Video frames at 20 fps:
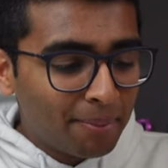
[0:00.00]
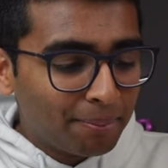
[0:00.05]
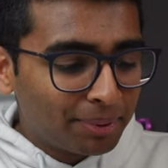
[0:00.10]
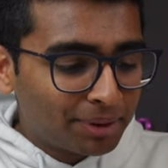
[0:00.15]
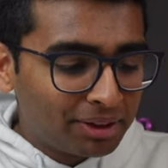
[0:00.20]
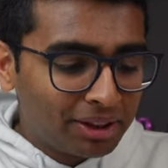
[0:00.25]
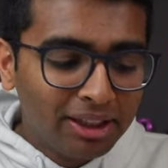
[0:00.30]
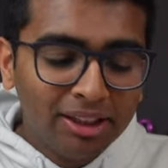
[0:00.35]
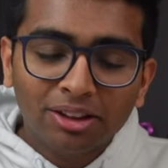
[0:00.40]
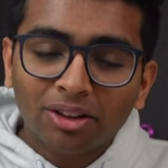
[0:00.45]

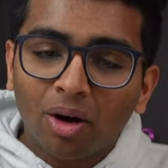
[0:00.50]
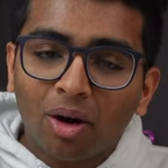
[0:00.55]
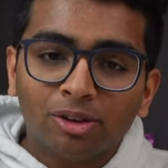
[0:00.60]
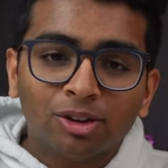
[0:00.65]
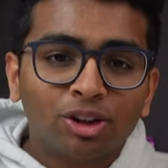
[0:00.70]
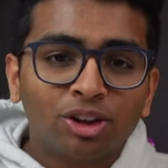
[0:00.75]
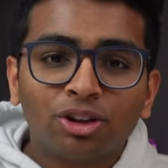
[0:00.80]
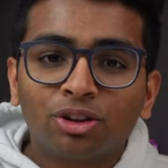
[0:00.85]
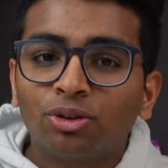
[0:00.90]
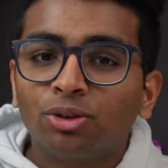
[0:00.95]
But these are
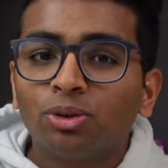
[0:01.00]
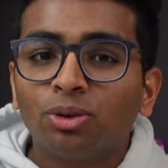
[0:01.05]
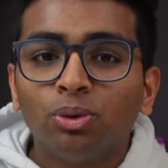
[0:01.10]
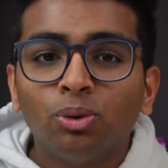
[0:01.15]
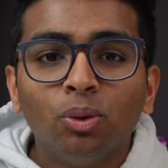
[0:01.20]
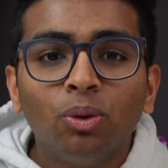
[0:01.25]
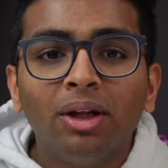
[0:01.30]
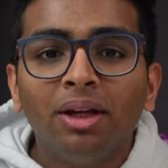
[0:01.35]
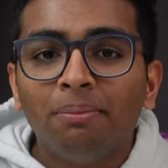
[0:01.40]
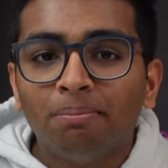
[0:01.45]
just
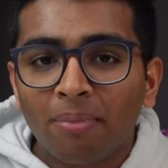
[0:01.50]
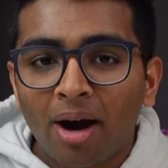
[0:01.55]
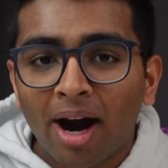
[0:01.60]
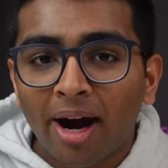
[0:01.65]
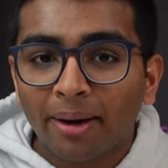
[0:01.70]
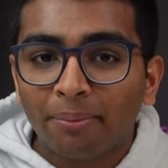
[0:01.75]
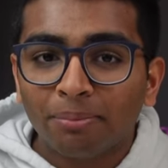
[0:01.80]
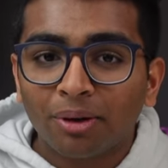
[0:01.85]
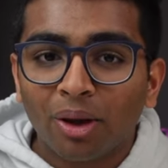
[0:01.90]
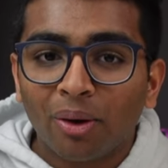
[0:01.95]
truly
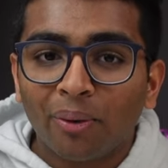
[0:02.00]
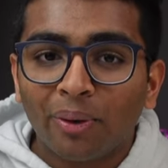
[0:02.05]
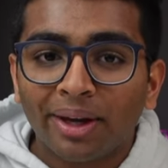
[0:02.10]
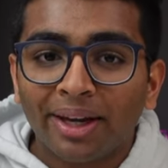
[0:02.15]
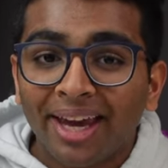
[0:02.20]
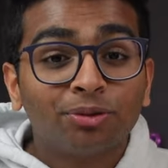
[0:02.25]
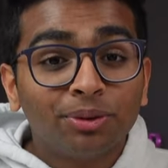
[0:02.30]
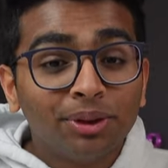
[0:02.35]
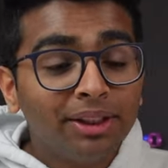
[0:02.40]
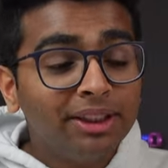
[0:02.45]
mind-blowing. And
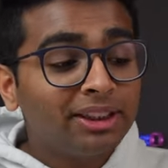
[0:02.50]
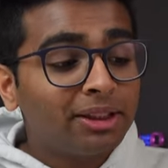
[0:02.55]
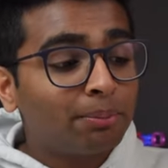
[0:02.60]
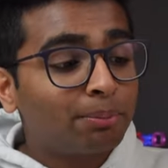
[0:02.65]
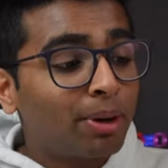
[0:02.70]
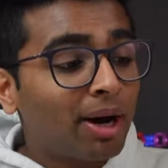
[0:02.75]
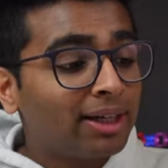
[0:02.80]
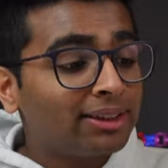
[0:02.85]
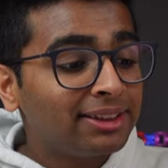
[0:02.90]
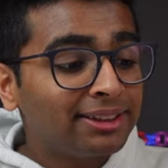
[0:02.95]
it's really
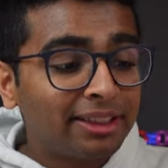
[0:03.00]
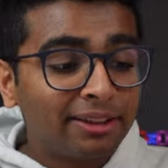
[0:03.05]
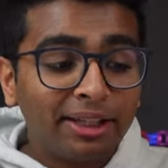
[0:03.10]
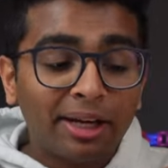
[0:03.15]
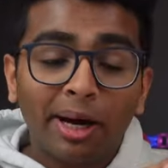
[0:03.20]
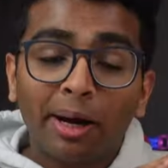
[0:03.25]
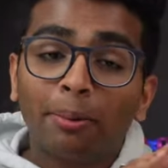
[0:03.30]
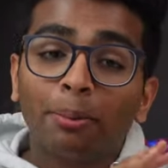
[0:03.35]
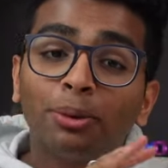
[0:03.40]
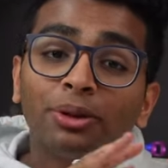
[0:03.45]
surprising that
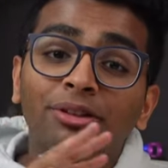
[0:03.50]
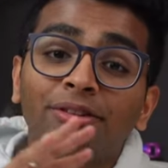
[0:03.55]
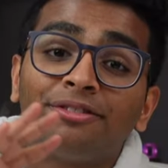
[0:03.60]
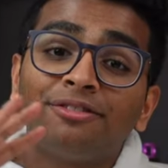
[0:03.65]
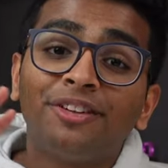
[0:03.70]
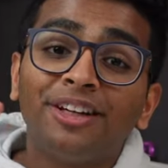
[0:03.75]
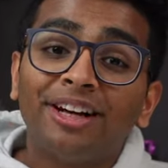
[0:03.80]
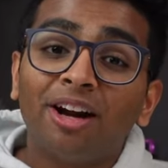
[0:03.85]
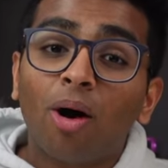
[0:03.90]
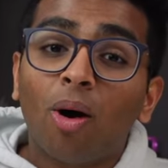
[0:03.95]
they're able to
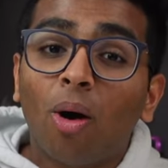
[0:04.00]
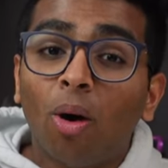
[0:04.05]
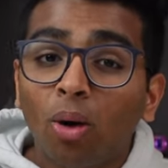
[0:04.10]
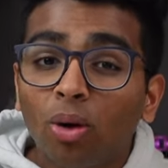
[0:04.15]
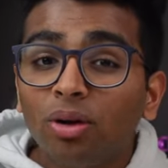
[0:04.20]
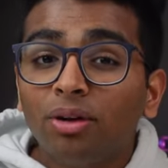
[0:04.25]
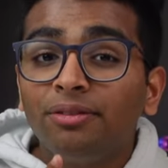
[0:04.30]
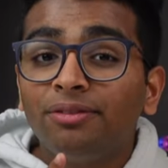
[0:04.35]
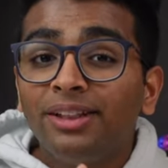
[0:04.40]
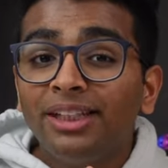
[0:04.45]
fit
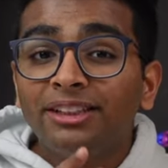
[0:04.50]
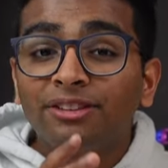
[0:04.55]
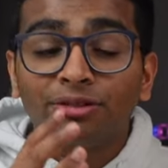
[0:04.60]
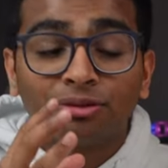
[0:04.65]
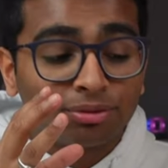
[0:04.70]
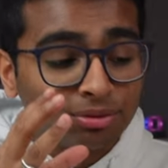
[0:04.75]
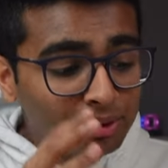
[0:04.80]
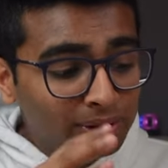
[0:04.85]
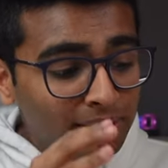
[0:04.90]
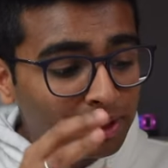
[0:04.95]
all of these
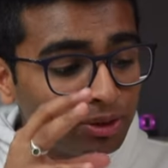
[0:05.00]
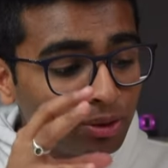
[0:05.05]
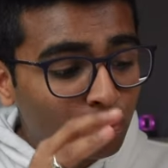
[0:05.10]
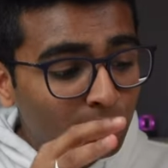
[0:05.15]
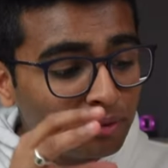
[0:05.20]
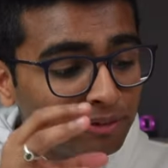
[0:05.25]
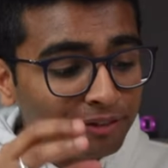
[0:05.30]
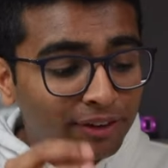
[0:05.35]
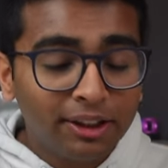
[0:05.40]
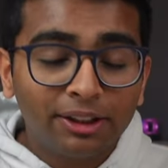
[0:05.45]
really
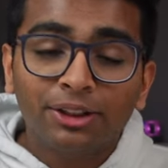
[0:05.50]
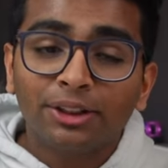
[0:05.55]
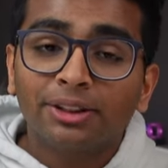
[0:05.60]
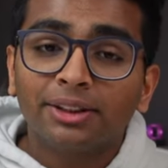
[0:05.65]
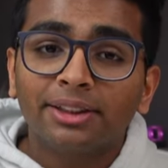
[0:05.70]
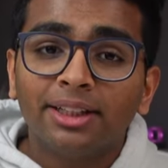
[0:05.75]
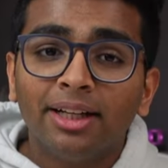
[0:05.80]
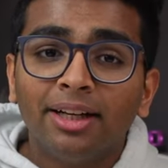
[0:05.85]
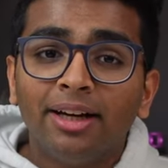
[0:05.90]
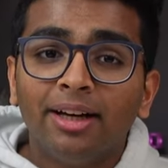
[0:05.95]
cool
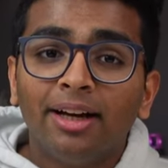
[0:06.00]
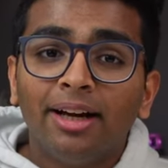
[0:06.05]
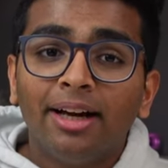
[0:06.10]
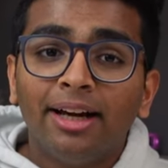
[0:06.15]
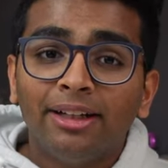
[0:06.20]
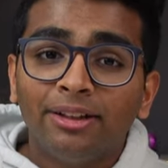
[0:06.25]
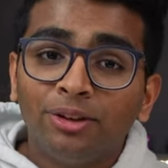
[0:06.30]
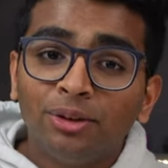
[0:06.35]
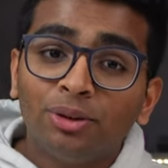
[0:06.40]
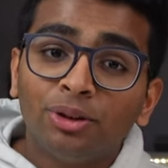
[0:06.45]
features
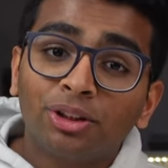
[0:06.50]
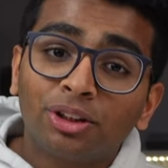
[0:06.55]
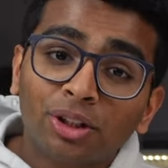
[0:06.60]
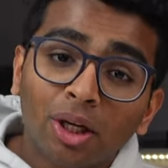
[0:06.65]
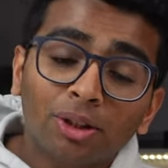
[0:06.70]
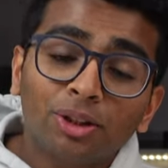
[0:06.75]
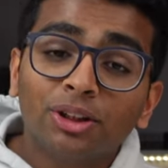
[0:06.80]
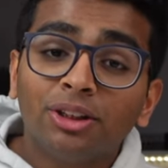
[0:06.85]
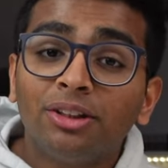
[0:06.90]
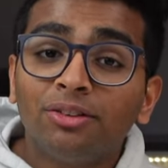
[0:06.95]
into
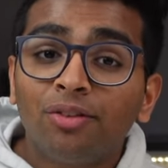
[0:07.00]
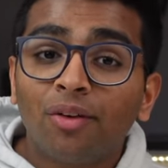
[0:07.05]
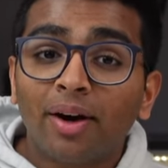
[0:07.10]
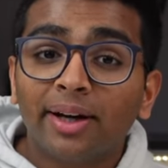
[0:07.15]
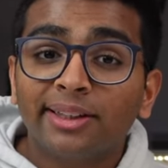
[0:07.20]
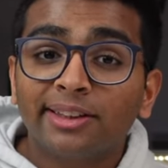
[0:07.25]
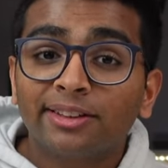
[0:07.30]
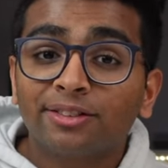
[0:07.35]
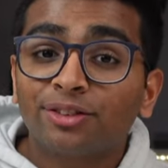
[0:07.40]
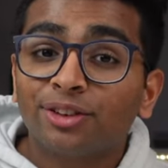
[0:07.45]
such a
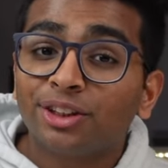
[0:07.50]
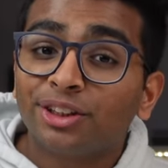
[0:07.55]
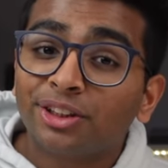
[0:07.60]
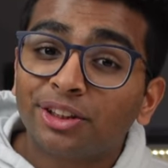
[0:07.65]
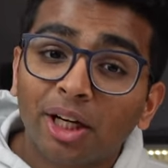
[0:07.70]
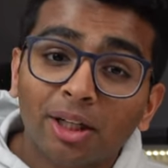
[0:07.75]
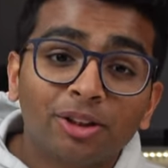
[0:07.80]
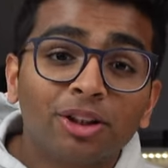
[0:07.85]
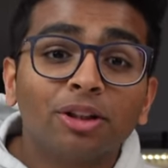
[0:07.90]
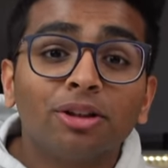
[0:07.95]
device for
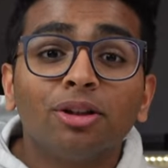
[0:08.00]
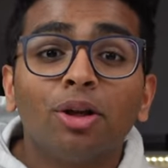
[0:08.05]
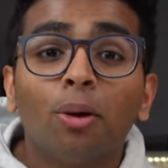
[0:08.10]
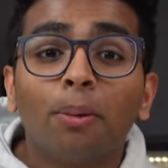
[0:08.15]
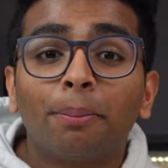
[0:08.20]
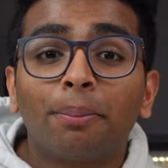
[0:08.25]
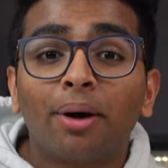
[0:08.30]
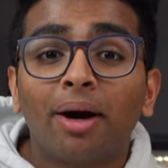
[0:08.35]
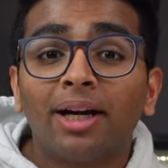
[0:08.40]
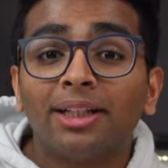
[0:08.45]
such a
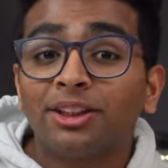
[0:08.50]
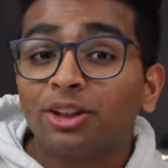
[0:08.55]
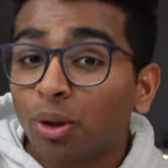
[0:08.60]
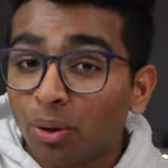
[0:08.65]
low price.